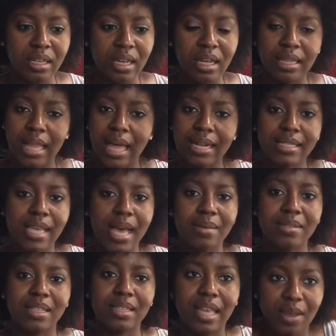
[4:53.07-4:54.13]
A lot of
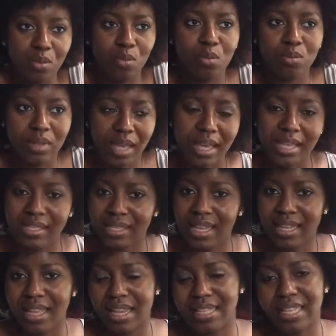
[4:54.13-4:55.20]
times, like I said,
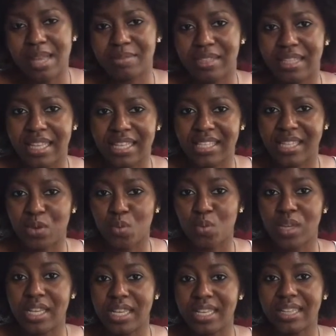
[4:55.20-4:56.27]
a lot of times the things that
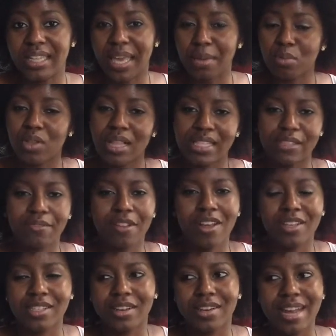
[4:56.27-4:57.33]
we label as
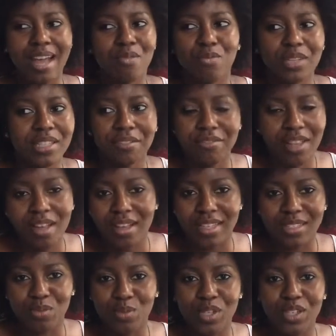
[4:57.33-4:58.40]
flaws are not really
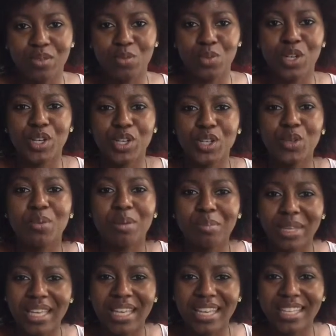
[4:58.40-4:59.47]
flaws. We're human
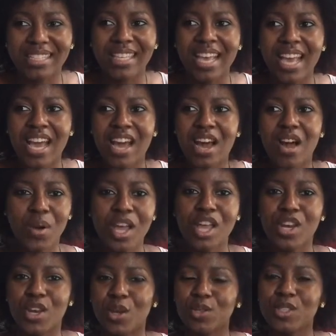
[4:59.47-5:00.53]
beings.
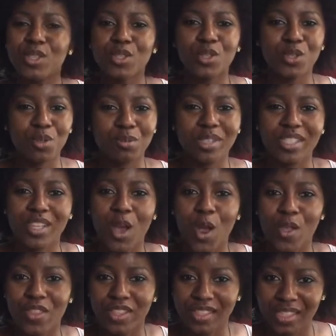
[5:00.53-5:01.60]
No two humans
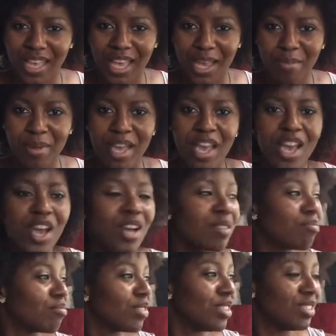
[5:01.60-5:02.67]
are the same.
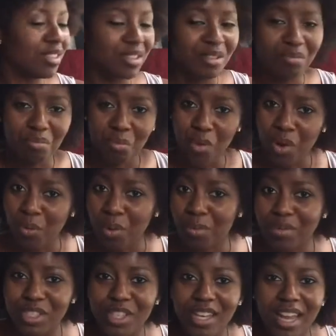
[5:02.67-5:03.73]
One
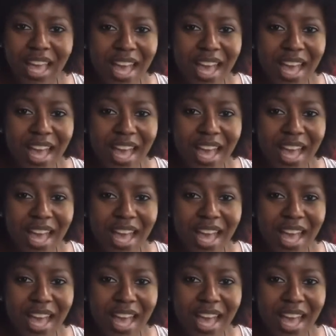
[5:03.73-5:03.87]
woman's gonna